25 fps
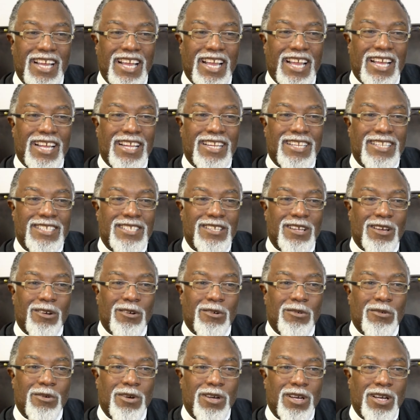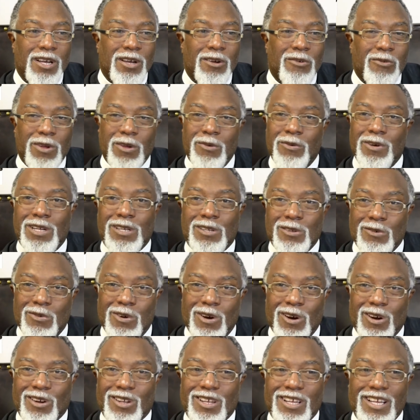And so we went to
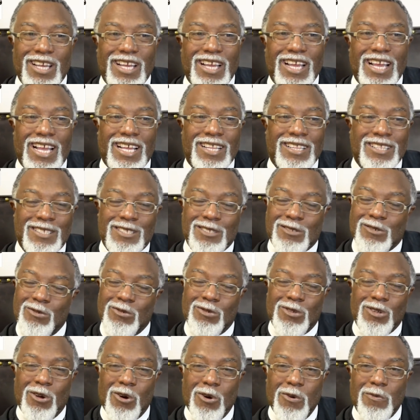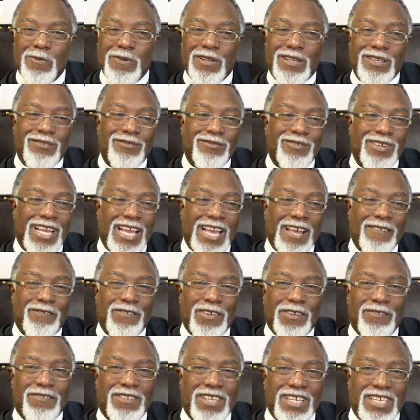work and the school opened. We had
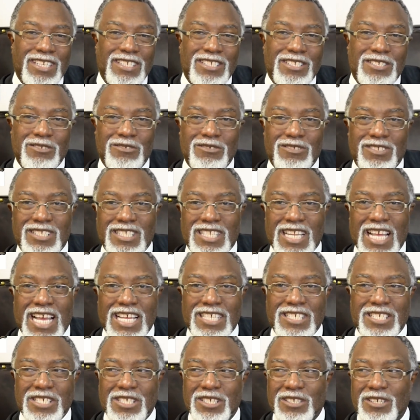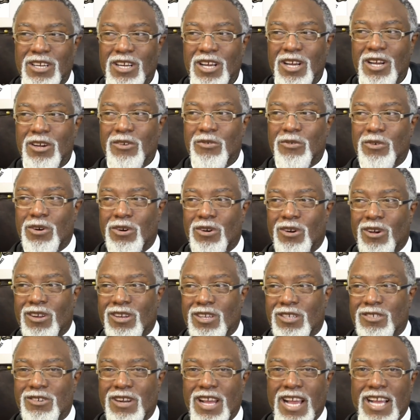15 students last year. We're
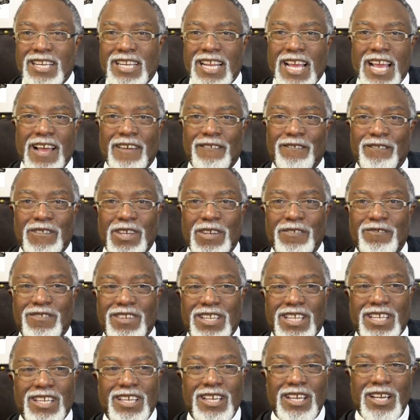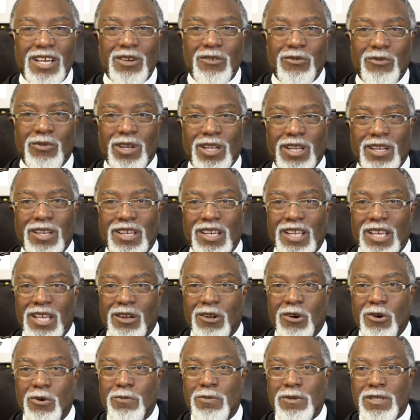on a track to have 50 when
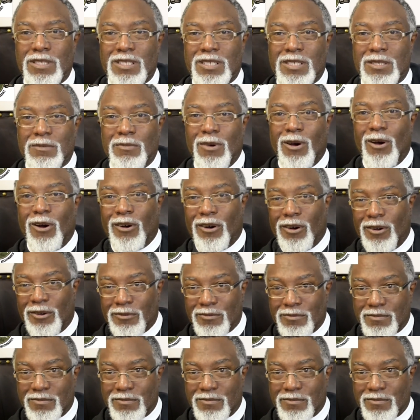it opens tomorrow.